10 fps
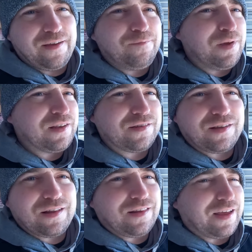At
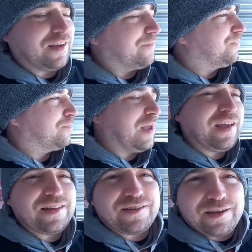least, like,
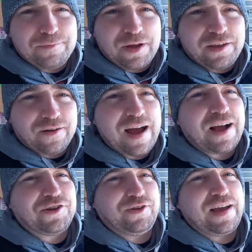make it seem like you're
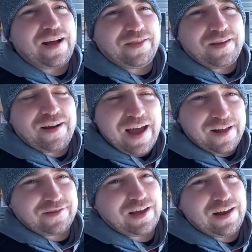actually out there
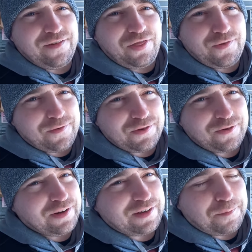outside of a thrift
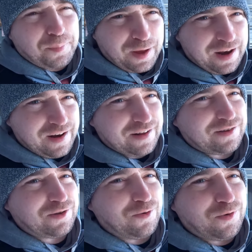store. He's complaining
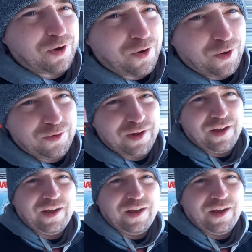it's too cold.